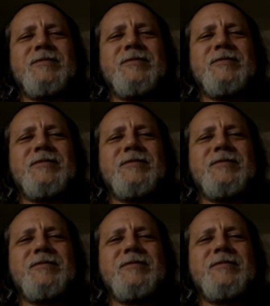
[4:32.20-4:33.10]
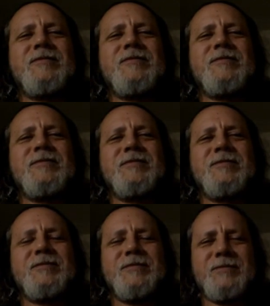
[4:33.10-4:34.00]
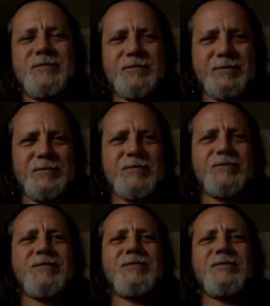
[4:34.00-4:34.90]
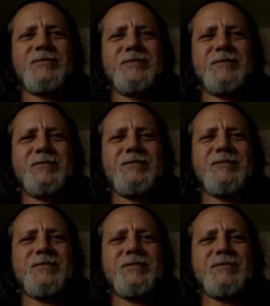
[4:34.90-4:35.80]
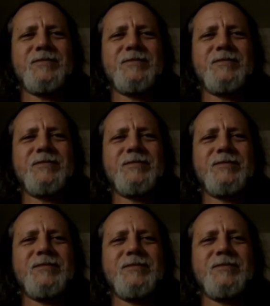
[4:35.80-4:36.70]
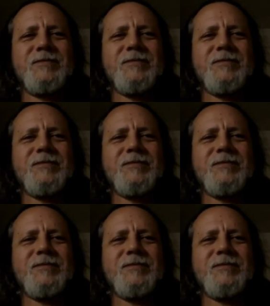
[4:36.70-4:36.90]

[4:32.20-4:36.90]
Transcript: [no speech]